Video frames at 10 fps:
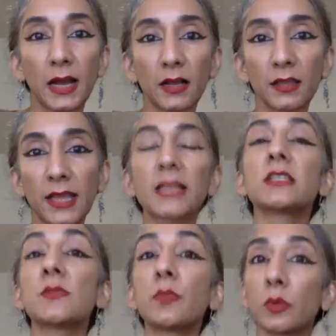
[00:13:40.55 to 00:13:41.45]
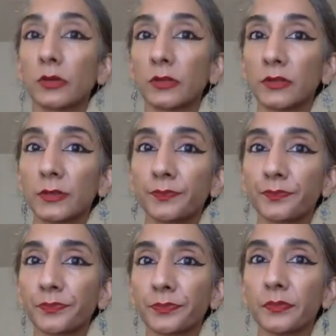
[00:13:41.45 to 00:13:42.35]
Uh, that is important.
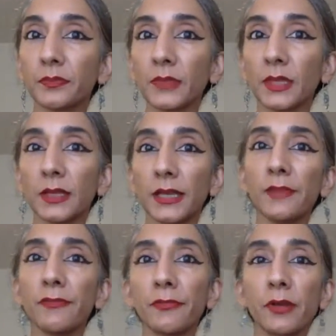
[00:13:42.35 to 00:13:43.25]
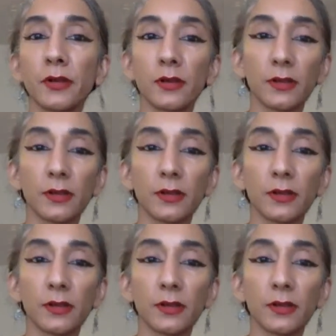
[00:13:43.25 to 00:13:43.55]
If